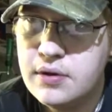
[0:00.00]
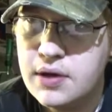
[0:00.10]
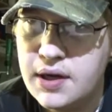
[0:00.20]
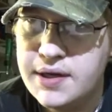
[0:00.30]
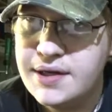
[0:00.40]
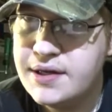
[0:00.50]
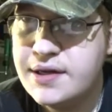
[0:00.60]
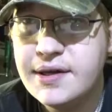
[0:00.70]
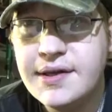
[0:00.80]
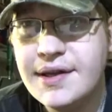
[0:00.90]

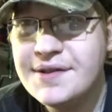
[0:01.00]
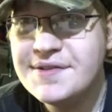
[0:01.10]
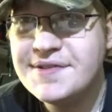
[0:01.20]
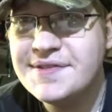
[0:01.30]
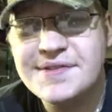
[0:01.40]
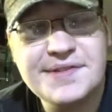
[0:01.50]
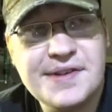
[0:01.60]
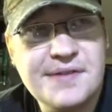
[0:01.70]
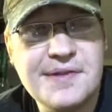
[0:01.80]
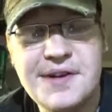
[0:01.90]
And that's
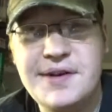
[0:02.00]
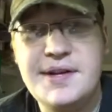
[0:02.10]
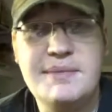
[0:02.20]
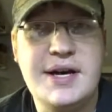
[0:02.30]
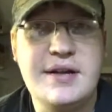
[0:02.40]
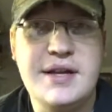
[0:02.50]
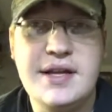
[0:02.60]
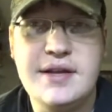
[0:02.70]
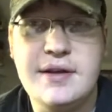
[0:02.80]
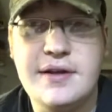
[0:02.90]
really about
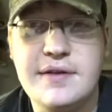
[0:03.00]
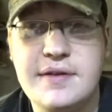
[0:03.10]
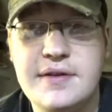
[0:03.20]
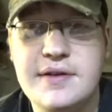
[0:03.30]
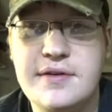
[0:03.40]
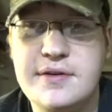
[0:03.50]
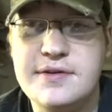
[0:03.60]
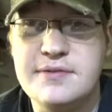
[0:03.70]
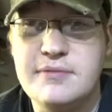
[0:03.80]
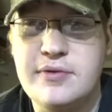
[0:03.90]
it, other than doing
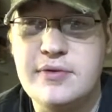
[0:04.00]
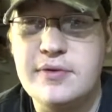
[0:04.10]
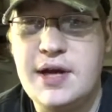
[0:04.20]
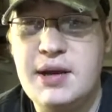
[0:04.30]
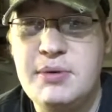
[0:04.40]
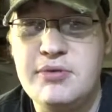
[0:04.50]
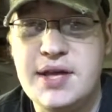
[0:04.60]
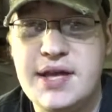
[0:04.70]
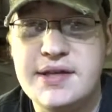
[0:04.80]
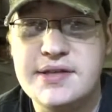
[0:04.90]
some more ammo
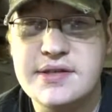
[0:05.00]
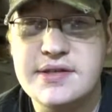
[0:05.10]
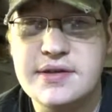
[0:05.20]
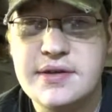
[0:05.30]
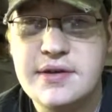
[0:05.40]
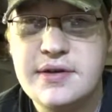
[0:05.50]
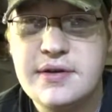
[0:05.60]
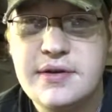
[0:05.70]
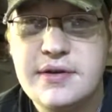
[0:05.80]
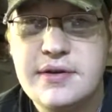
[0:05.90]
tests
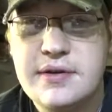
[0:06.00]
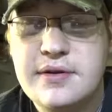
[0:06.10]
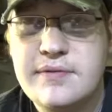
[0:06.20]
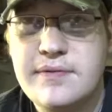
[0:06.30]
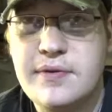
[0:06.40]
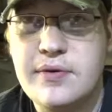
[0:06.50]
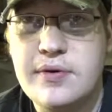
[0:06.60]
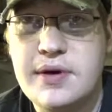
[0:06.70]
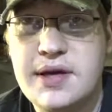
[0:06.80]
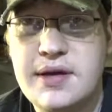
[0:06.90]
for